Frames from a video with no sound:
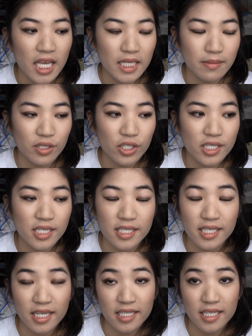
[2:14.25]
especially
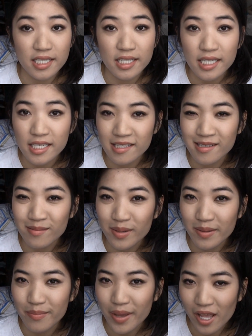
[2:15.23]
since it is a teensy
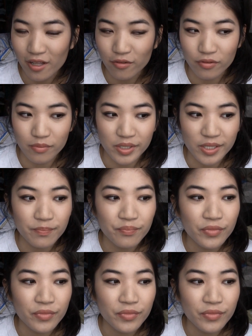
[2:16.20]
bit pale for me.